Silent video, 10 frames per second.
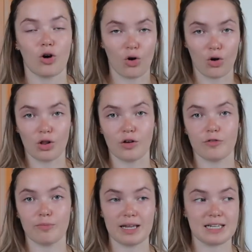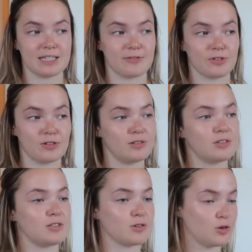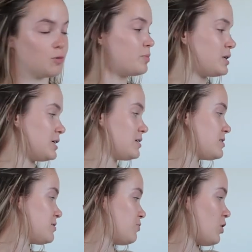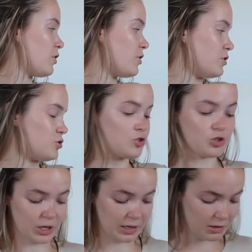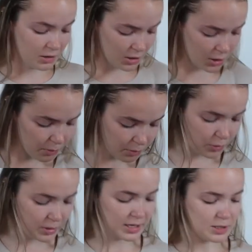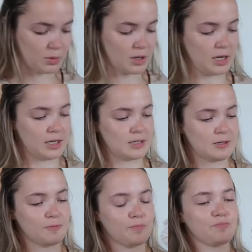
haul of many different companies rather than just Shein, but it is what it is.